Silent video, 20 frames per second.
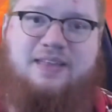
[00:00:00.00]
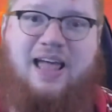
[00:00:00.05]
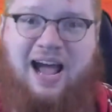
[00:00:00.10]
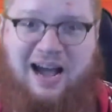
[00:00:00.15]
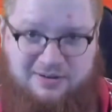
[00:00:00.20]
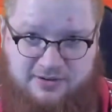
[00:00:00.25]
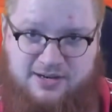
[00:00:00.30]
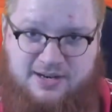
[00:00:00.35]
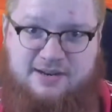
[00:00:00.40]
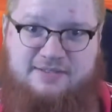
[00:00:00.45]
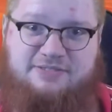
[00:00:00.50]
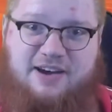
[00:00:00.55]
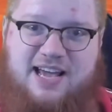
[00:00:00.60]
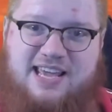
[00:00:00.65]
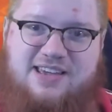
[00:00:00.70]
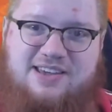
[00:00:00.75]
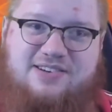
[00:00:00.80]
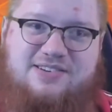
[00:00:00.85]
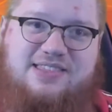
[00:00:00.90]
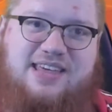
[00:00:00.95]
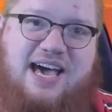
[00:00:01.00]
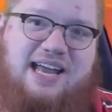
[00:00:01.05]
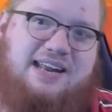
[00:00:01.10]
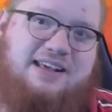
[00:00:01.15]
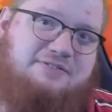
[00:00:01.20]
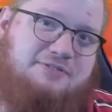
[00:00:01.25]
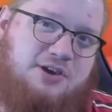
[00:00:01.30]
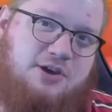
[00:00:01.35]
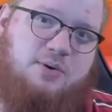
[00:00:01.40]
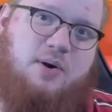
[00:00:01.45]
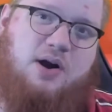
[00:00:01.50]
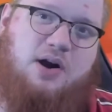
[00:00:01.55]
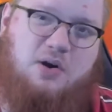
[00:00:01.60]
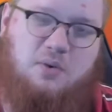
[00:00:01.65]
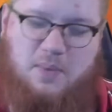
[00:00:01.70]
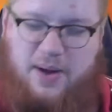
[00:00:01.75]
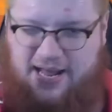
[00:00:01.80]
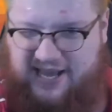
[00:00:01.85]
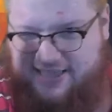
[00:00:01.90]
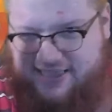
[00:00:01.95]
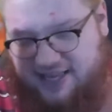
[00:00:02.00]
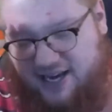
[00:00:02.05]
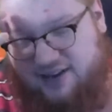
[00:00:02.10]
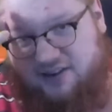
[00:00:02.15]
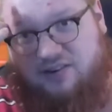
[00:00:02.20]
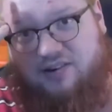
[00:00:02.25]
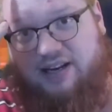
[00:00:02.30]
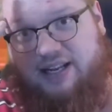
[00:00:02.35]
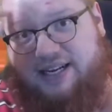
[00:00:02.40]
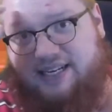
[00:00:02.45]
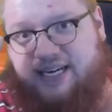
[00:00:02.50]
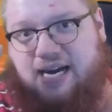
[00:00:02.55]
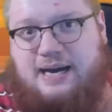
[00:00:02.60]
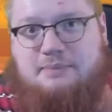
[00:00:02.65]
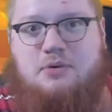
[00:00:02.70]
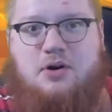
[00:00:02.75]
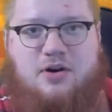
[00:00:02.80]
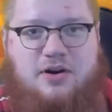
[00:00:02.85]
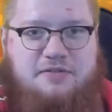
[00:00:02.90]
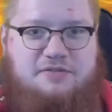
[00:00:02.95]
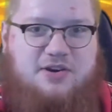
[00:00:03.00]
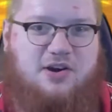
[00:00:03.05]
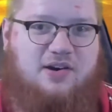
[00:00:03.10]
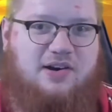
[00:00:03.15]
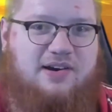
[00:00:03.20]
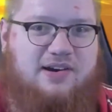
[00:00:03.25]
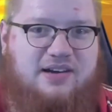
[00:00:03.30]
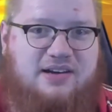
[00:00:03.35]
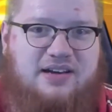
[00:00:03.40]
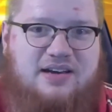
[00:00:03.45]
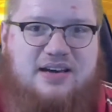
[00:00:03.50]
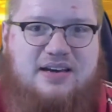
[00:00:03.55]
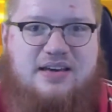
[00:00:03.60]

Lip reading: I would invite you that if you are awake at that early time, or if you're